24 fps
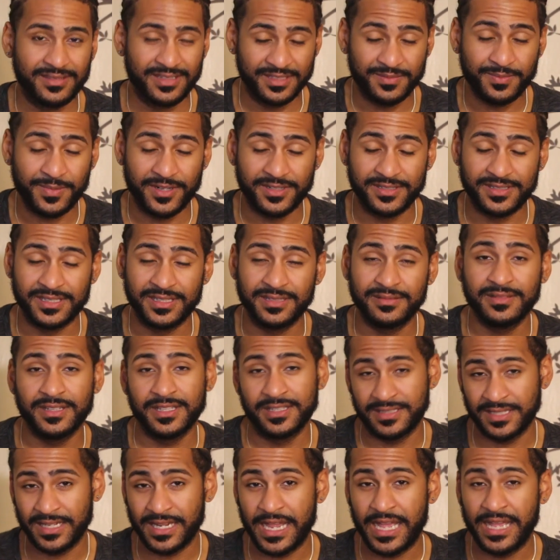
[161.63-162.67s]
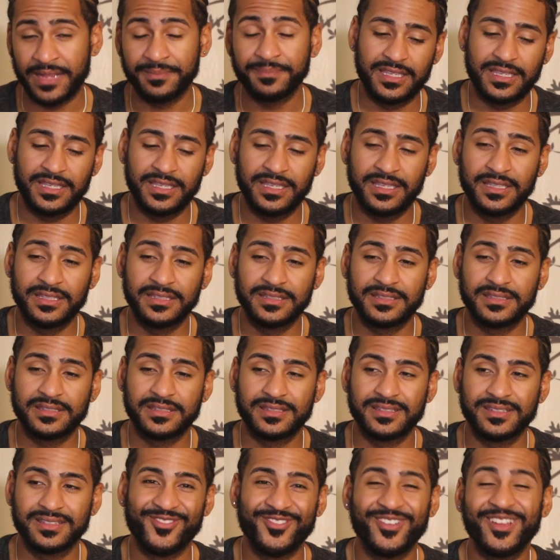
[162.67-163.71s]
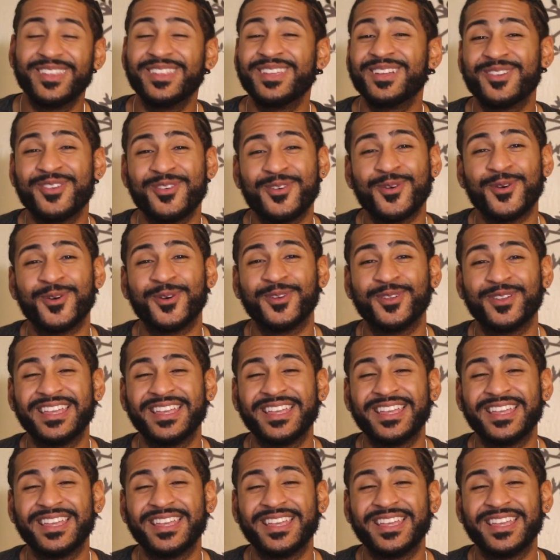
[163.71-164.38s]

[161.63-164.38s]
This person, it's a guy. He's really cool.